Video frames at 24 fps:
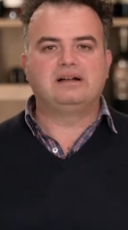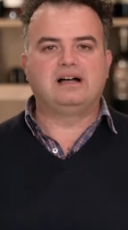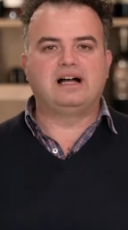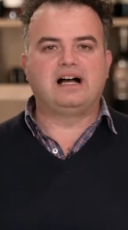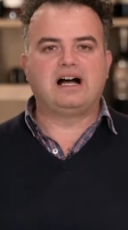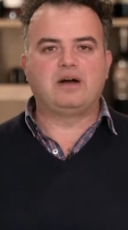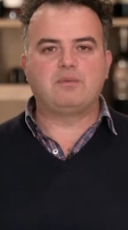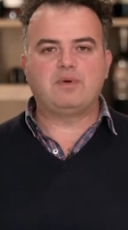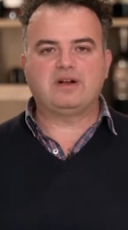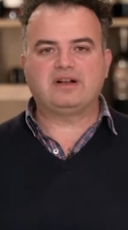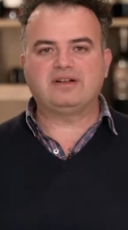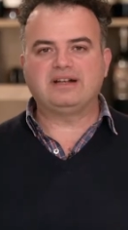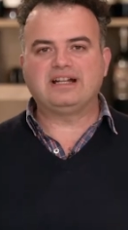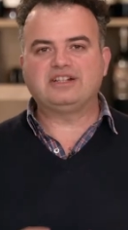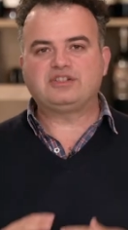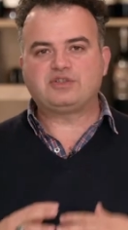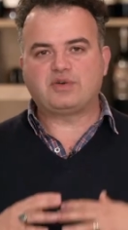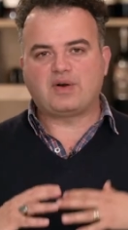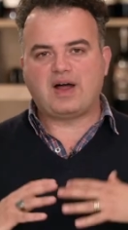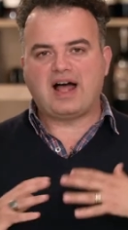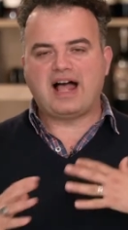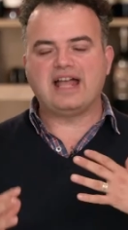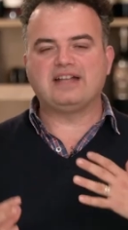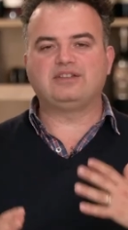Uh, we're going to
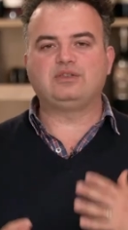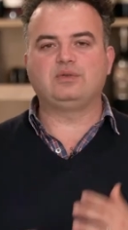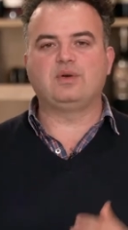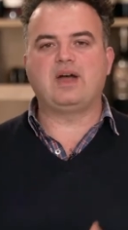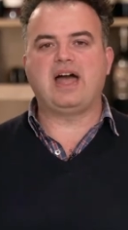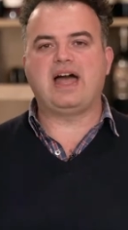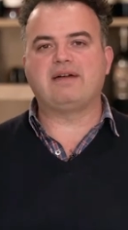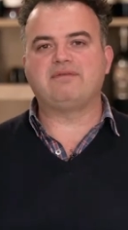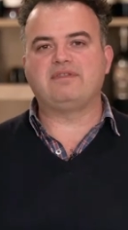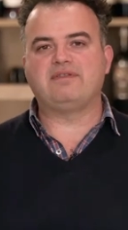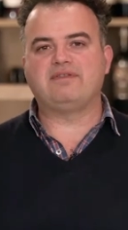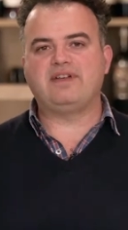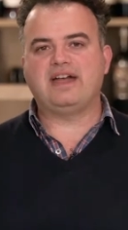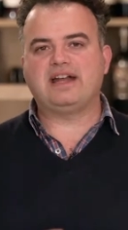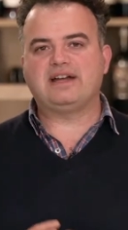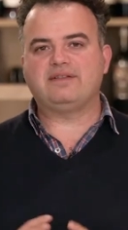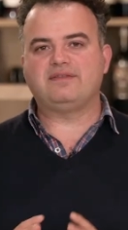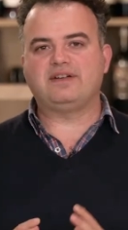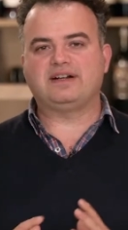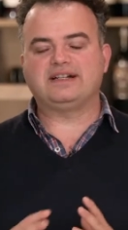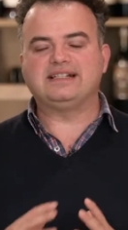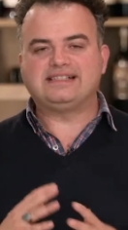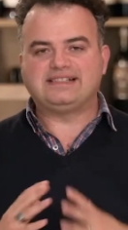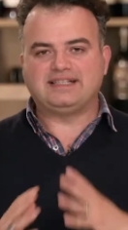try to have a very,
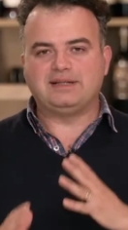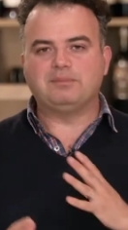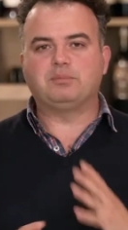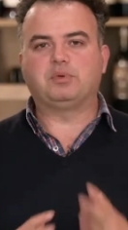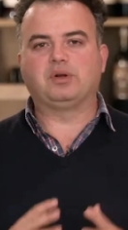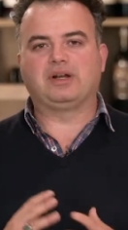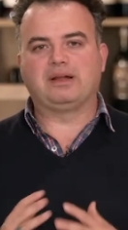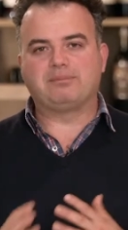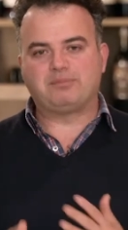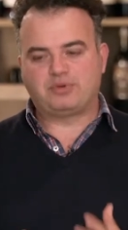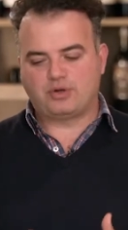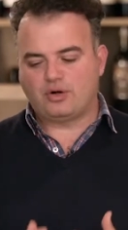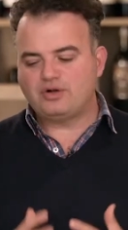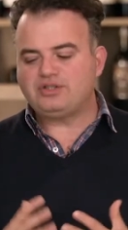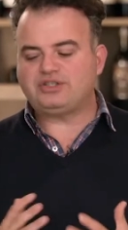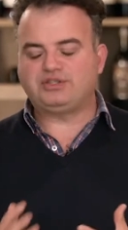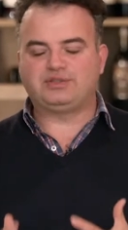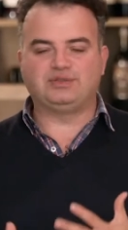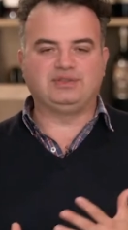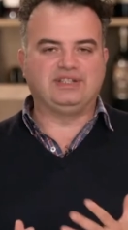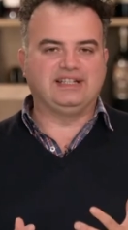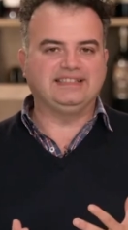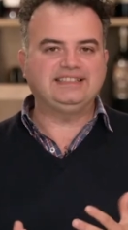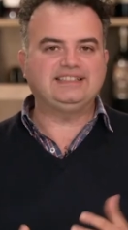very simple approach
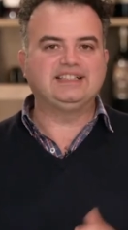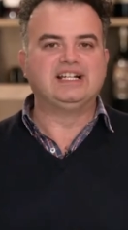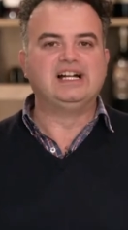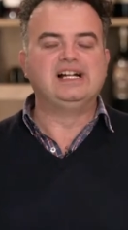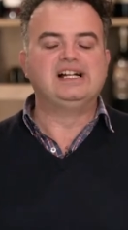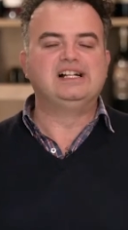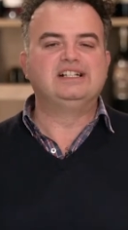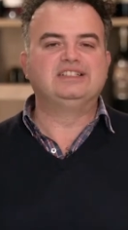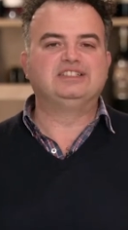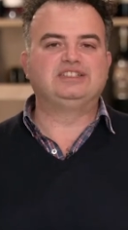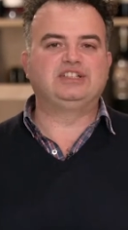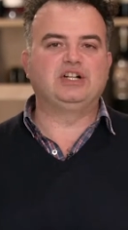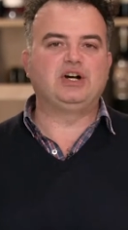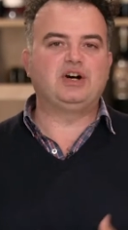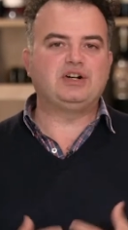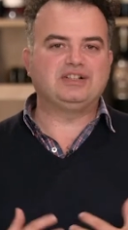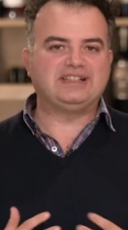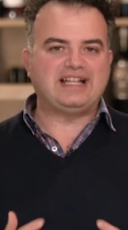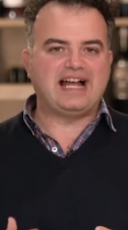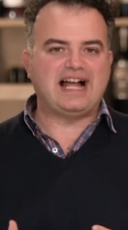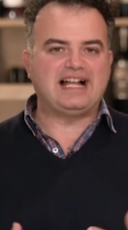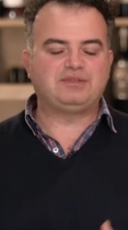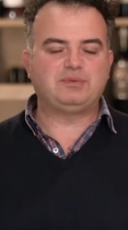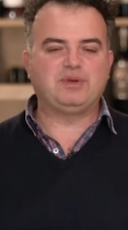to this so
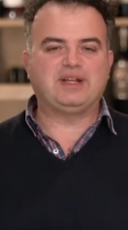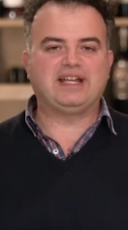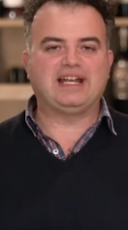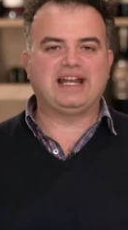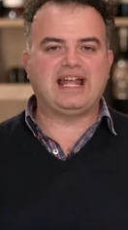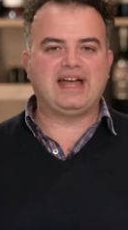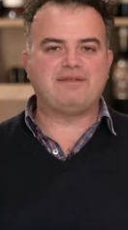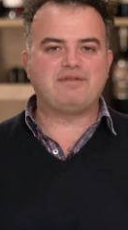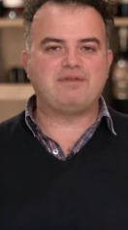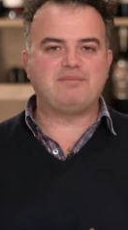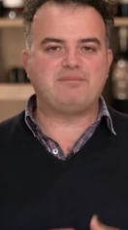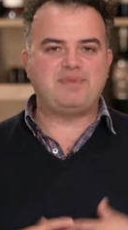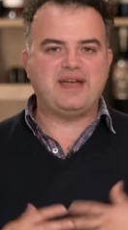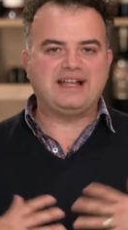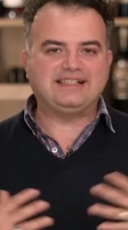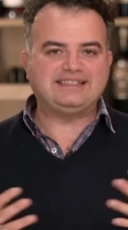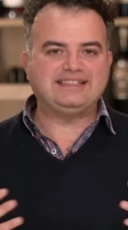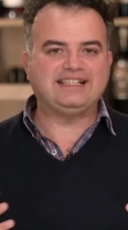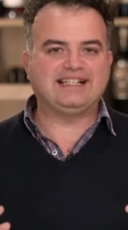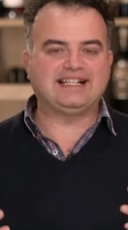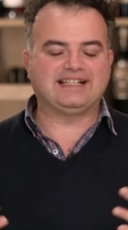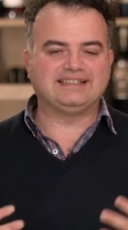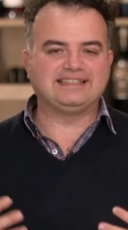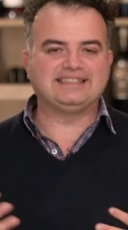that we can have a
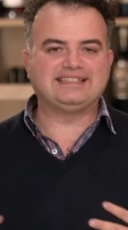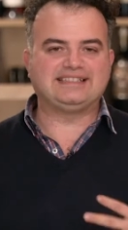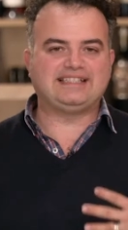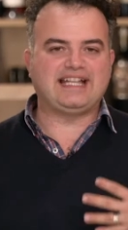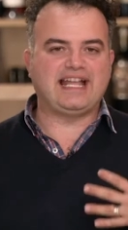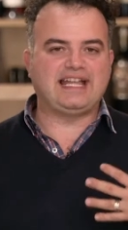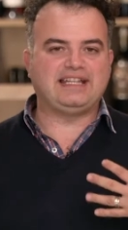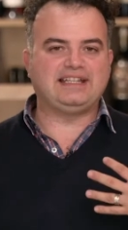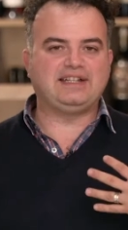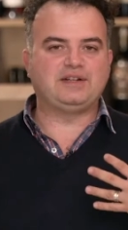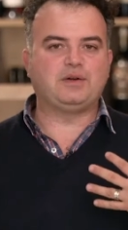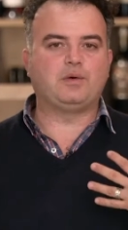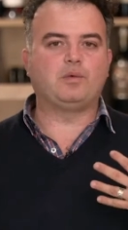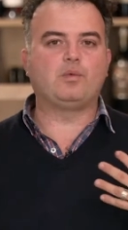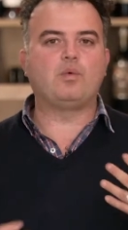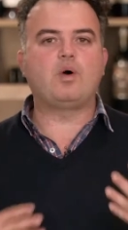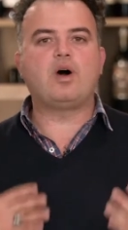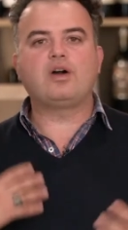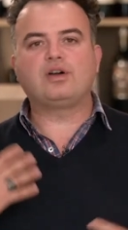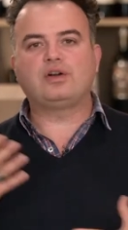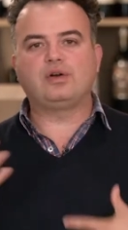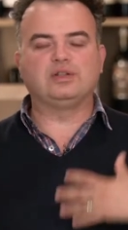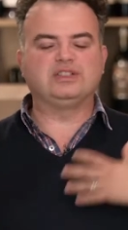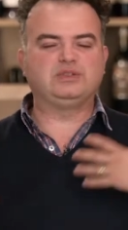basic understanding of
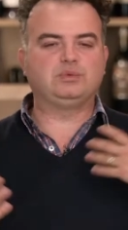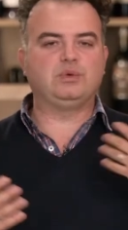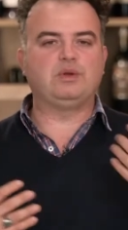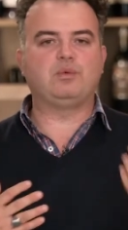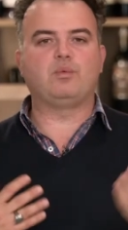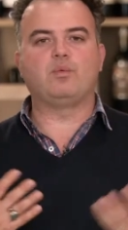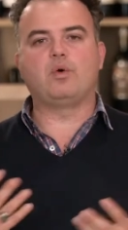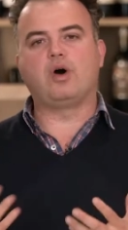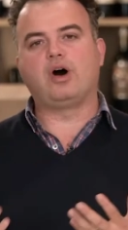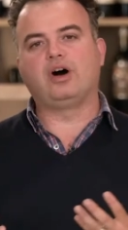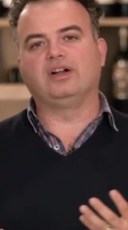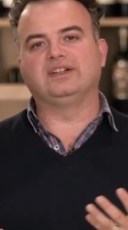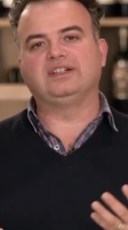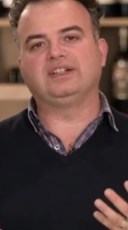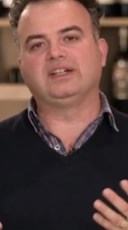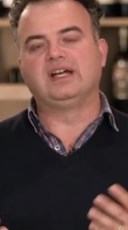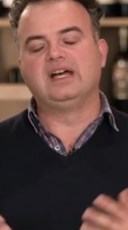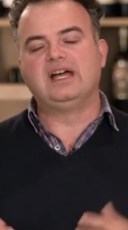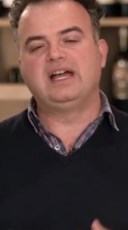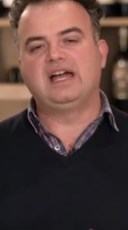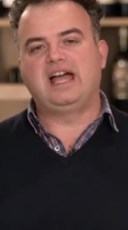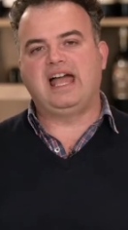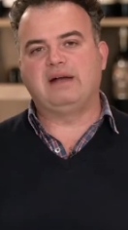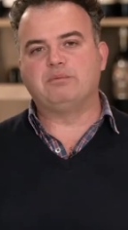what goes with what,
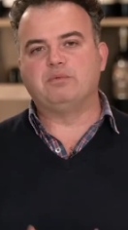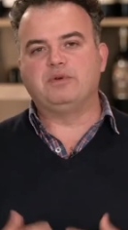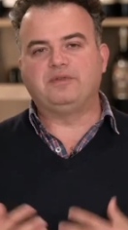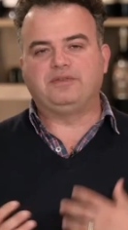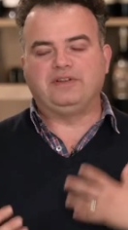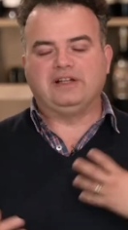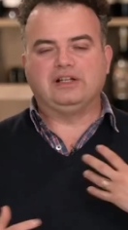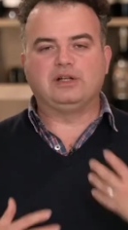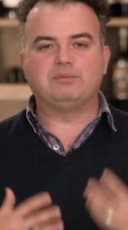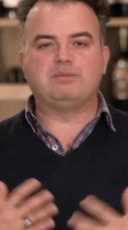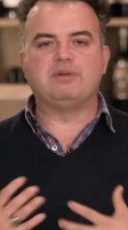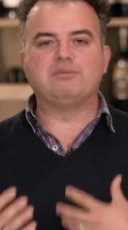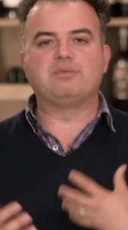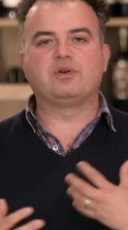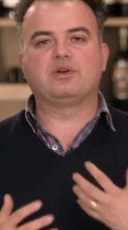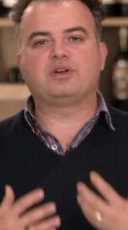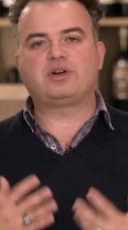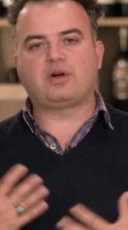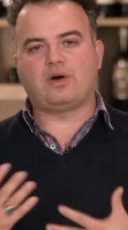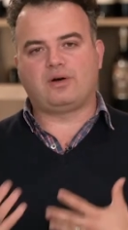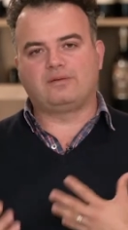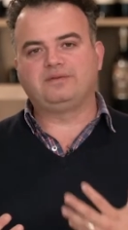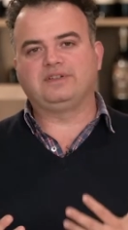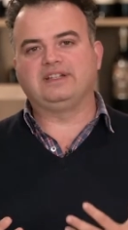and we feel a bit more
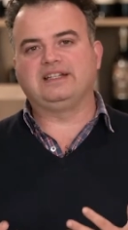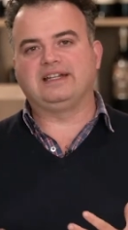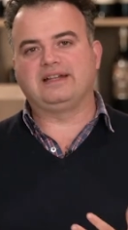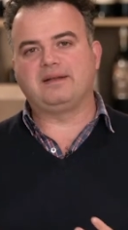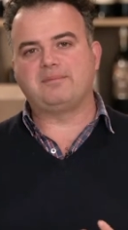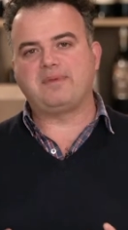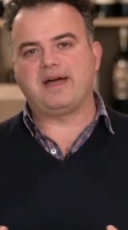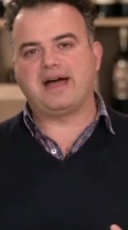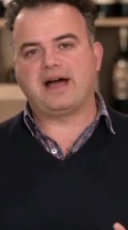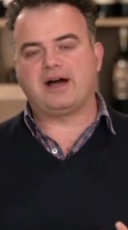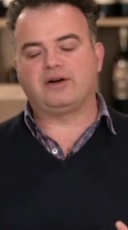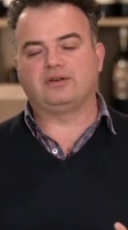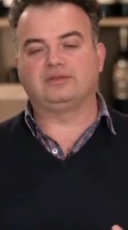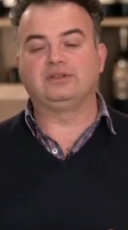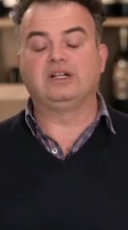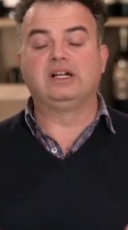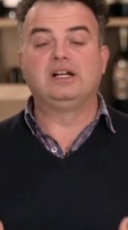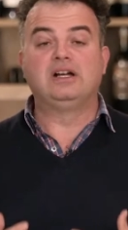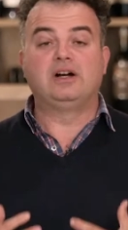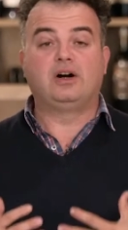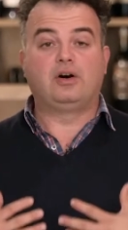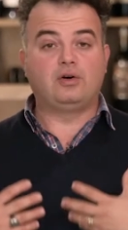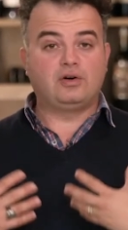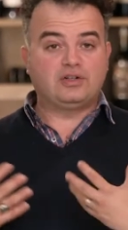confident about
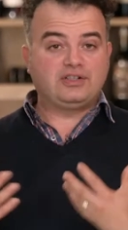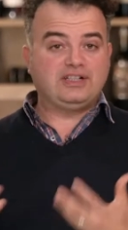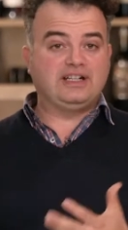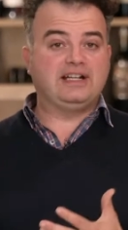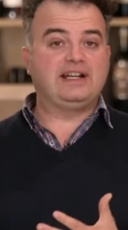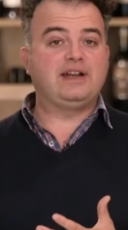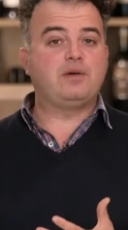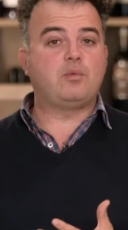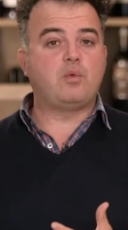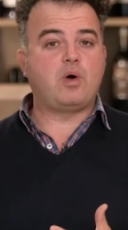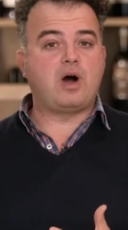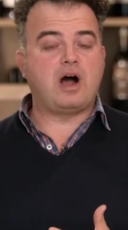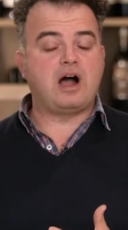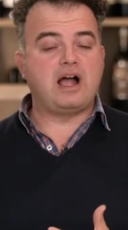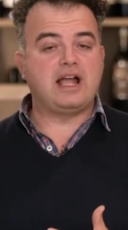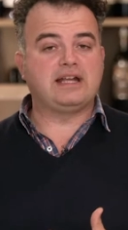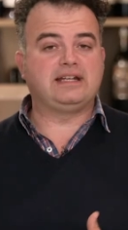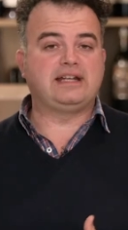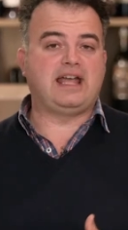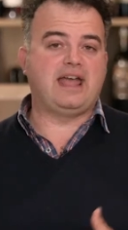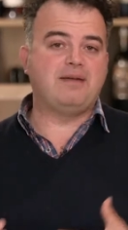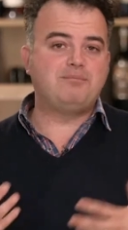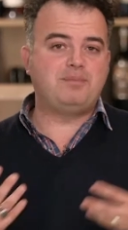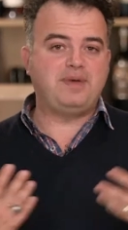ordering a
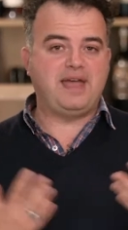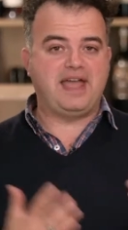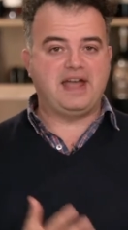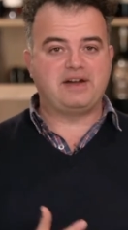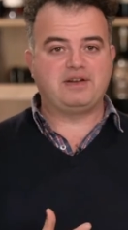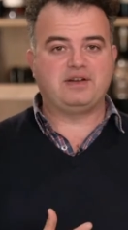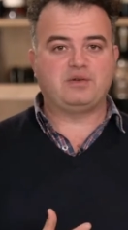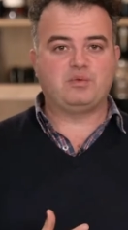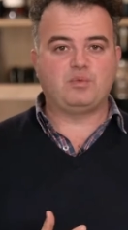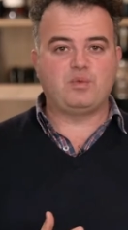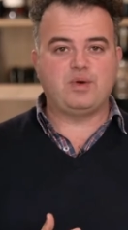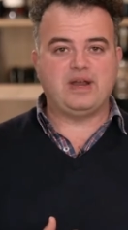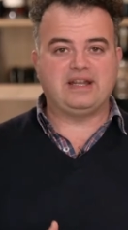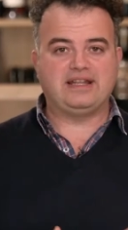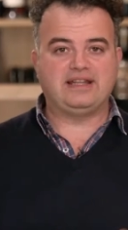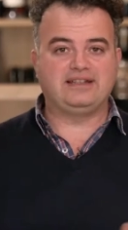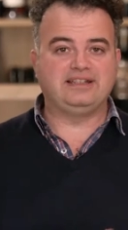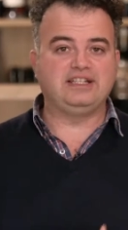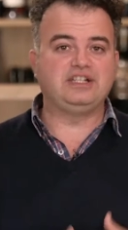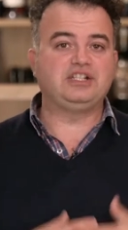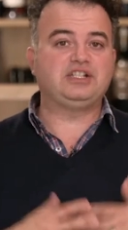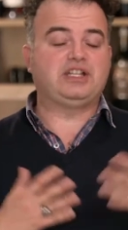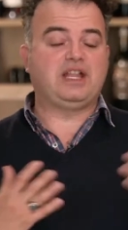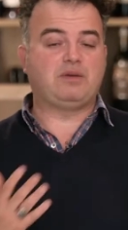wine and pairing with a
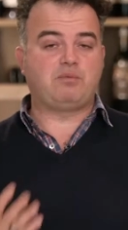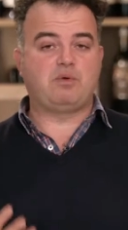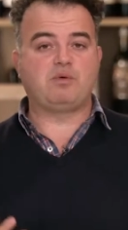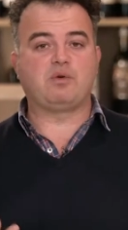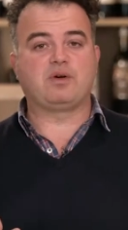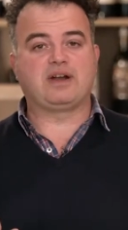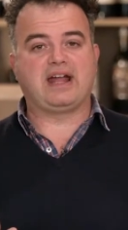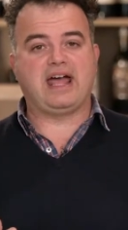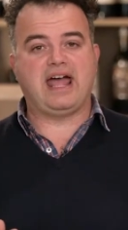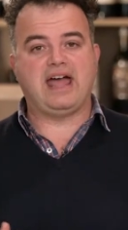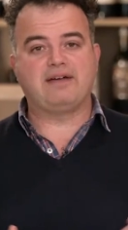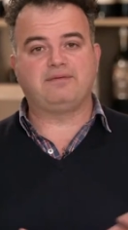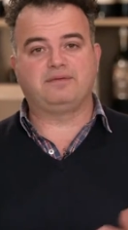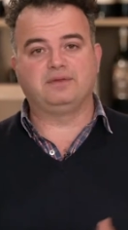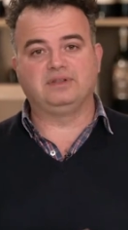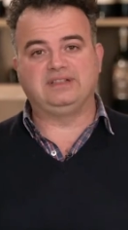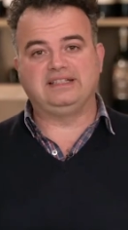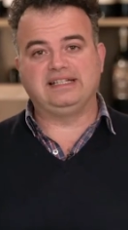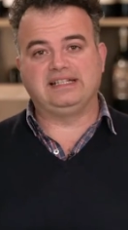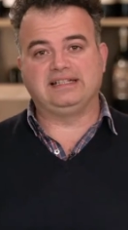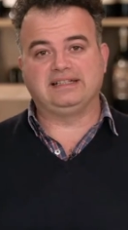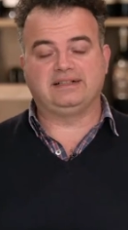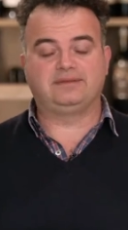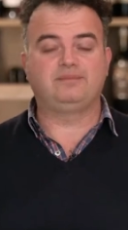dish that we want to have for
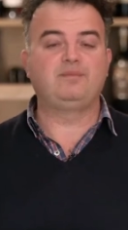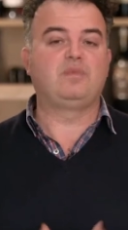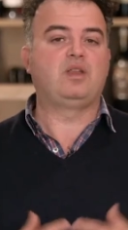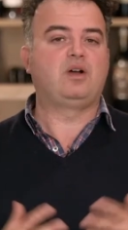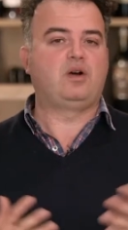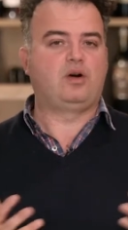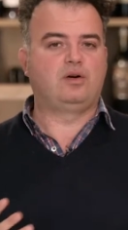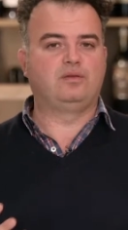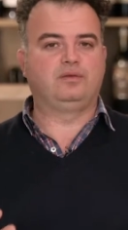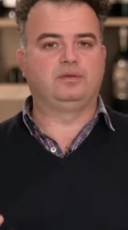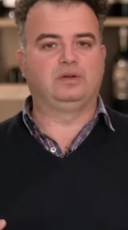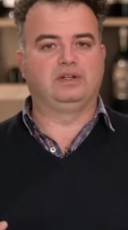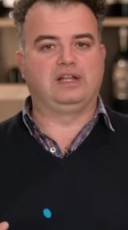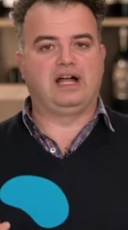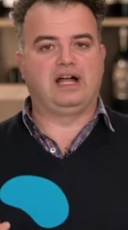dinner or for